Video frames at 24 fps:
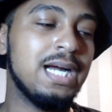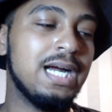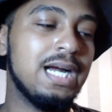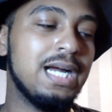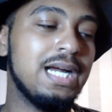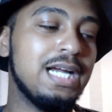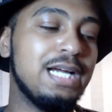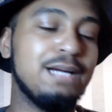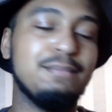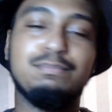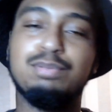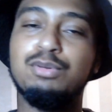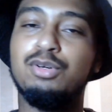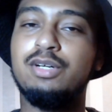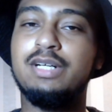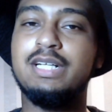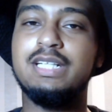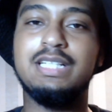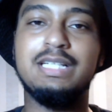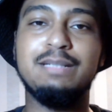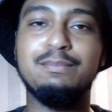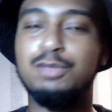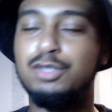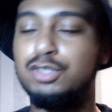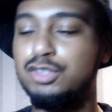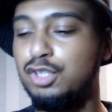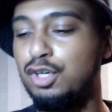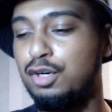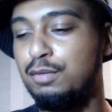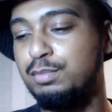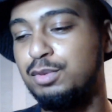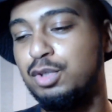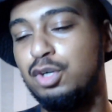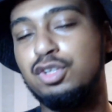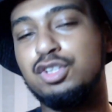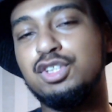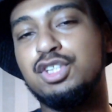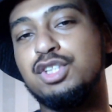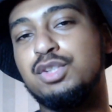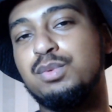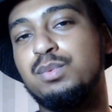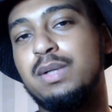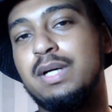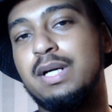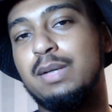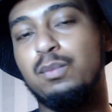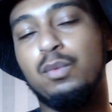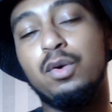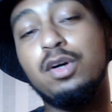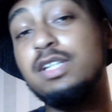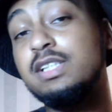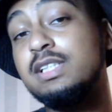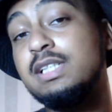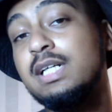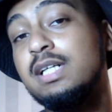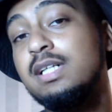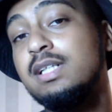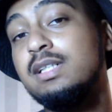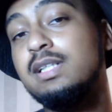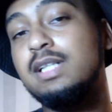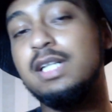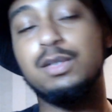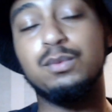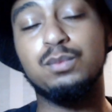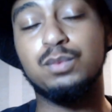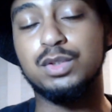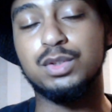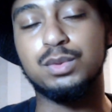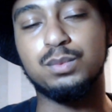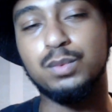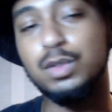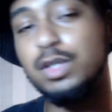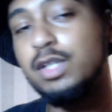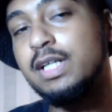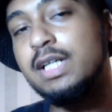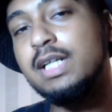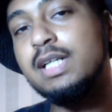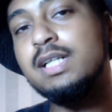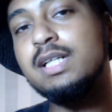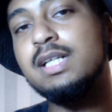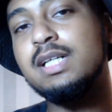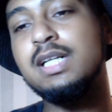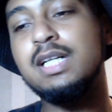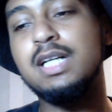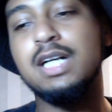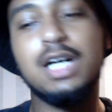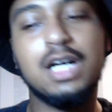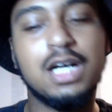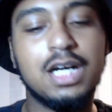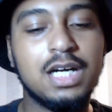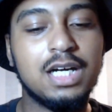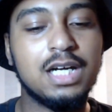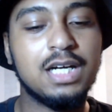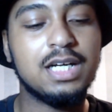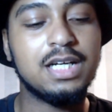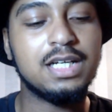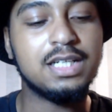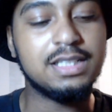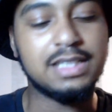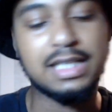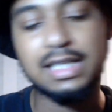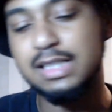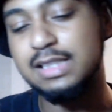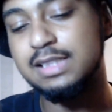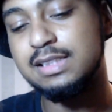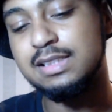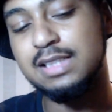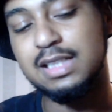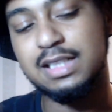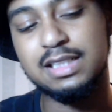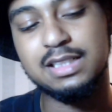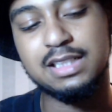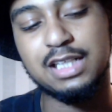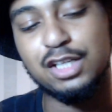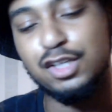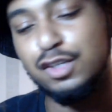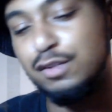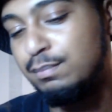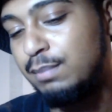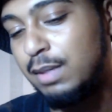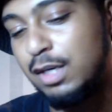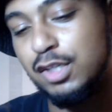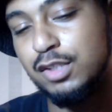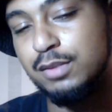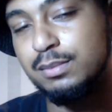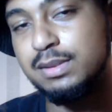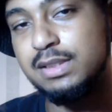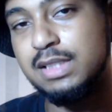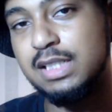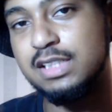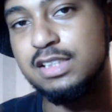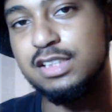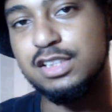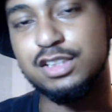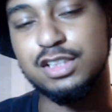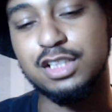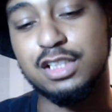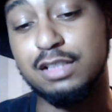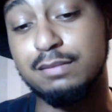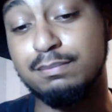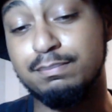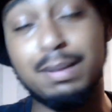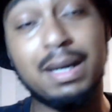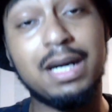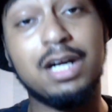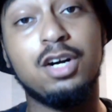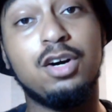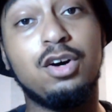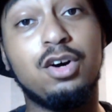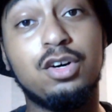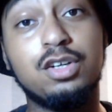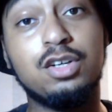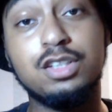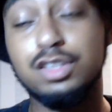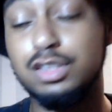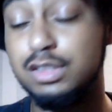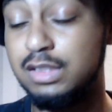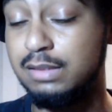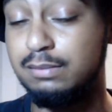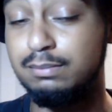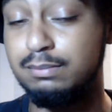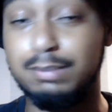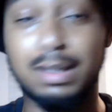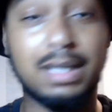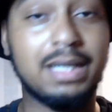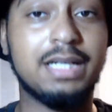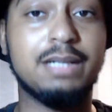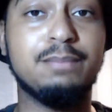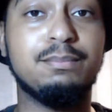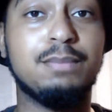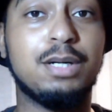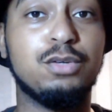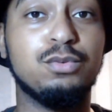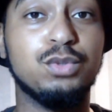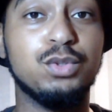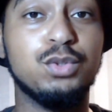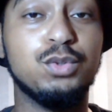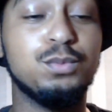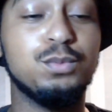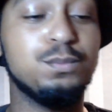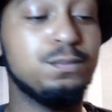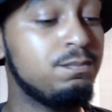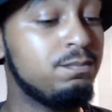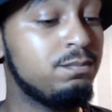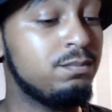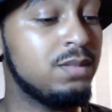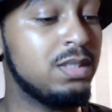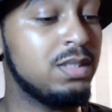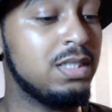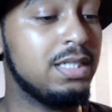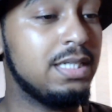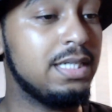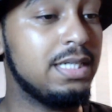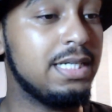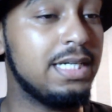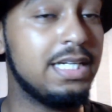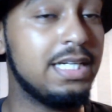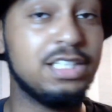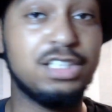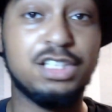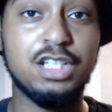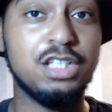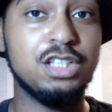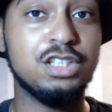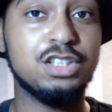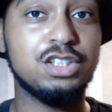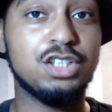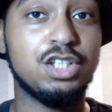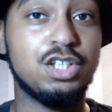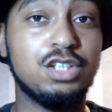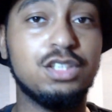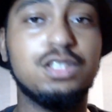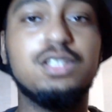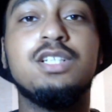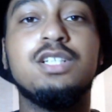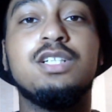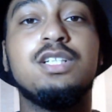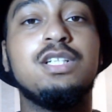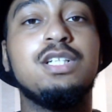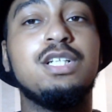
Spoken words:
It broke in the most obnoxious way. 1 second, it was working. Next second, I come back upstairs to turn it back on because I'm back in my room. It turns on,